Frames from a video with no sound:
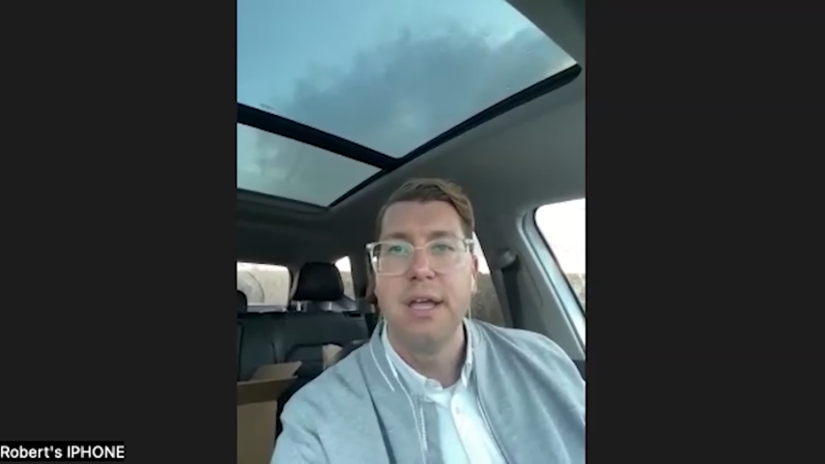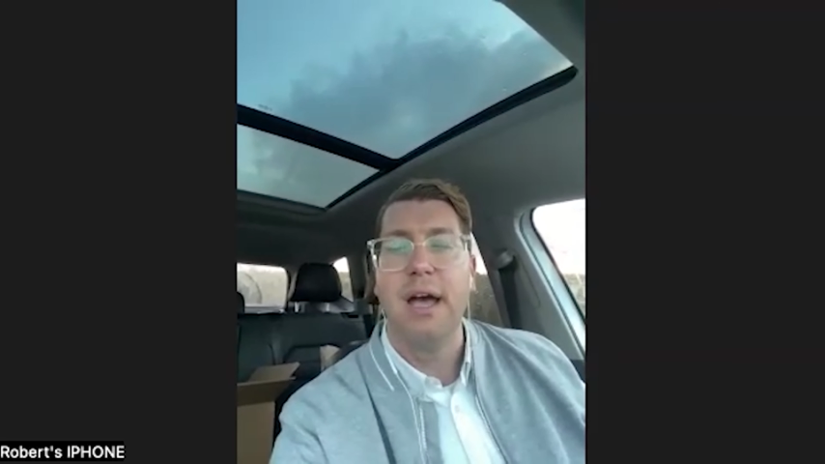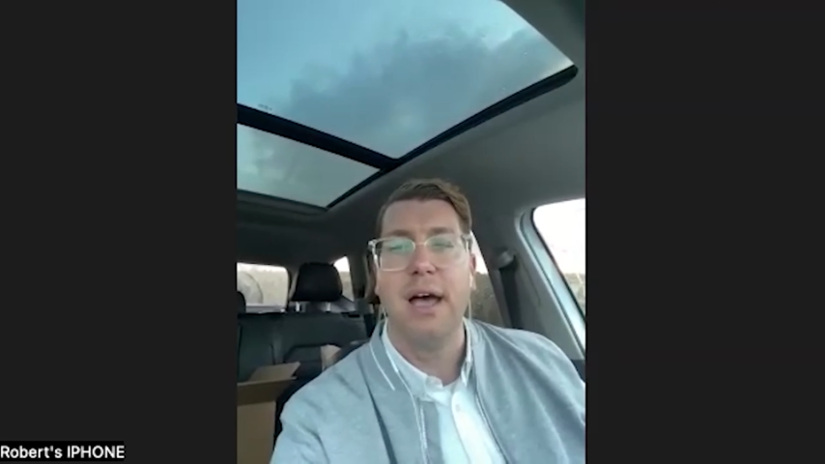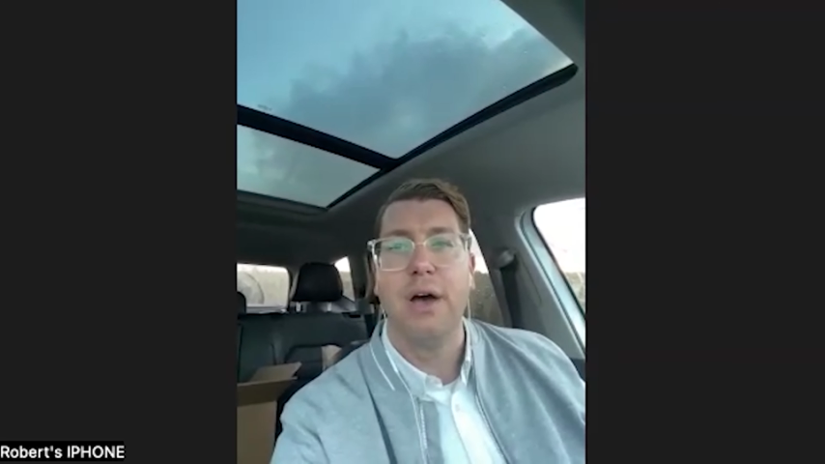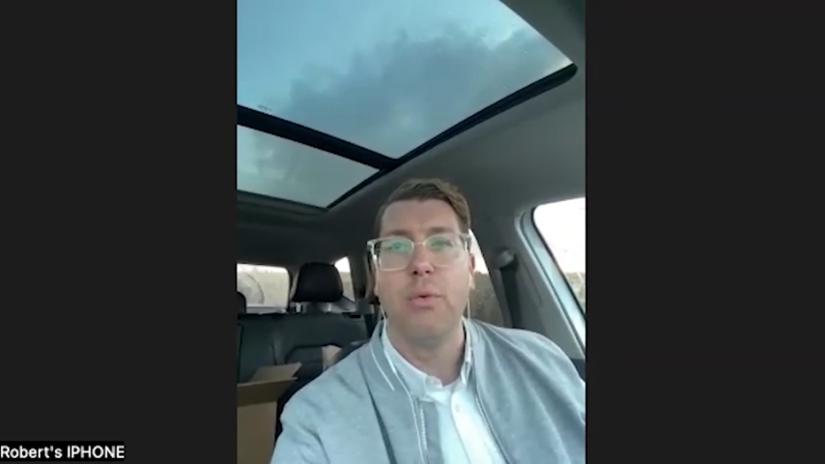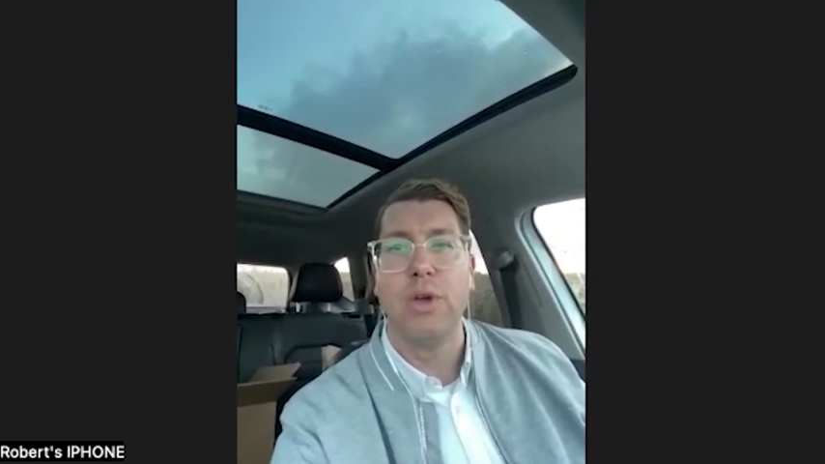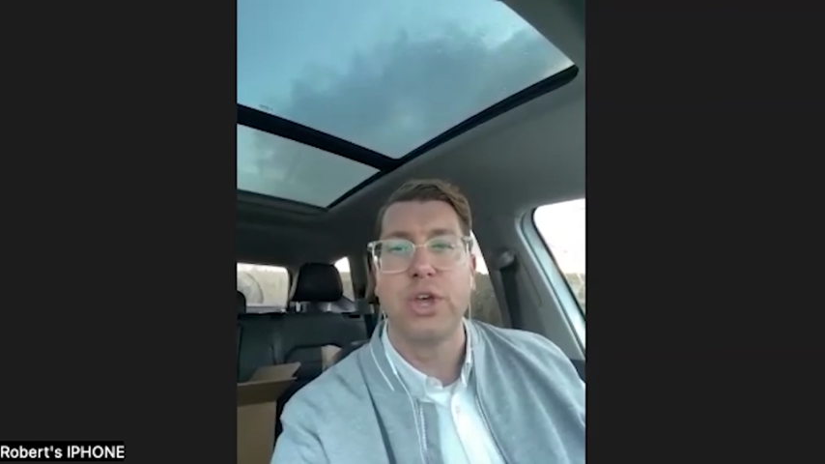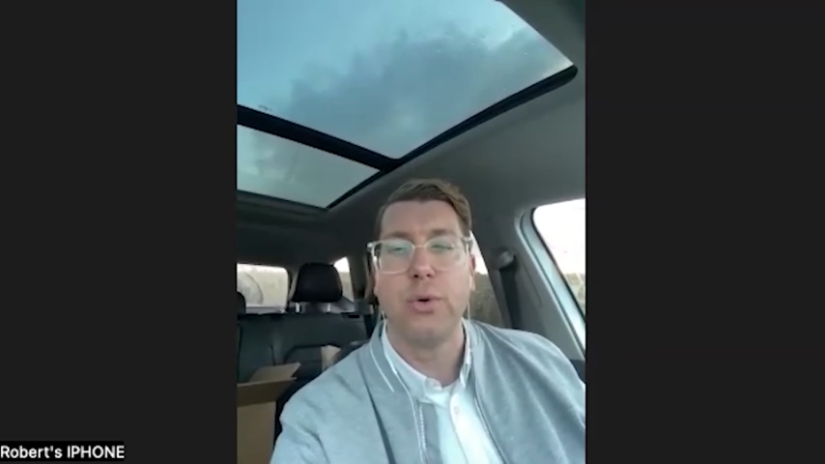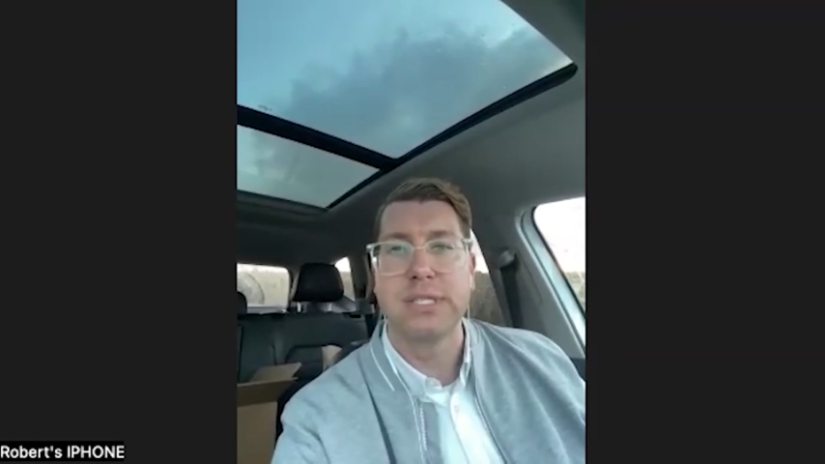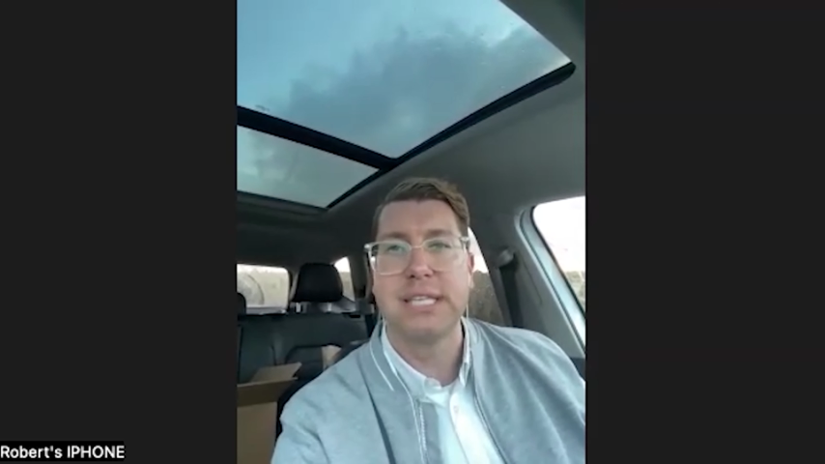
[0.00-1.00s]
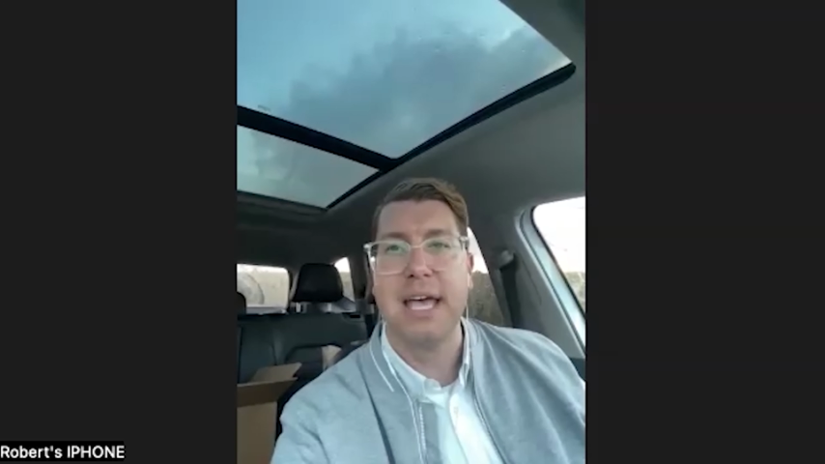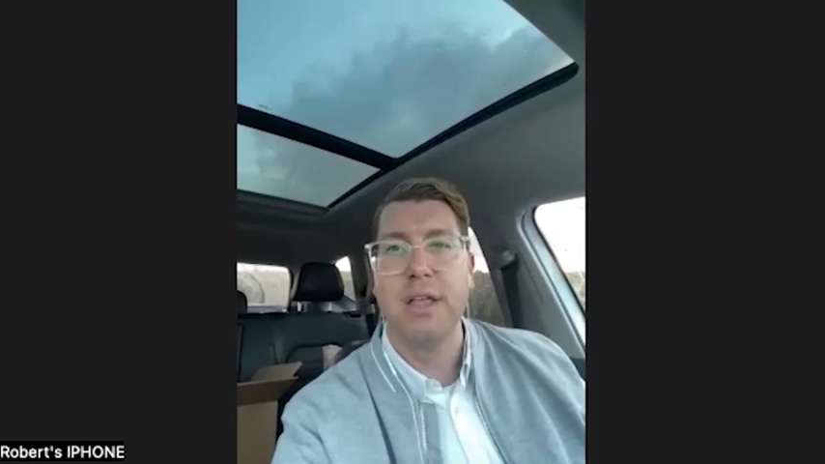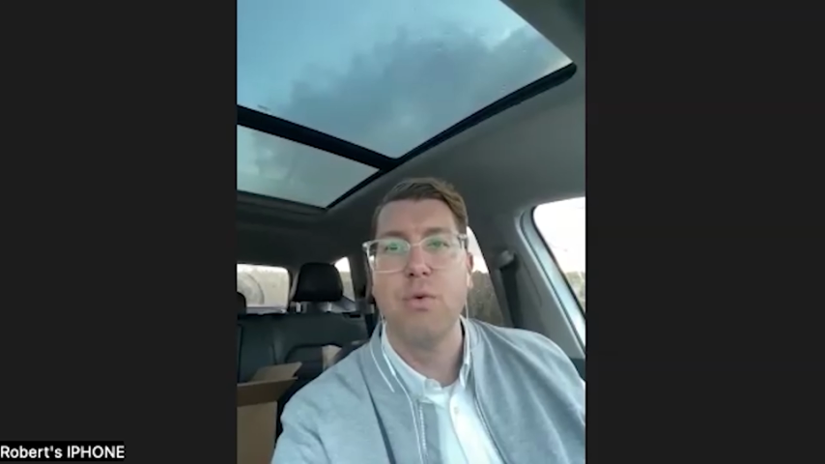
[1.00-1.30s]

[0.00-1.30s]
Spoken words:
with wholesale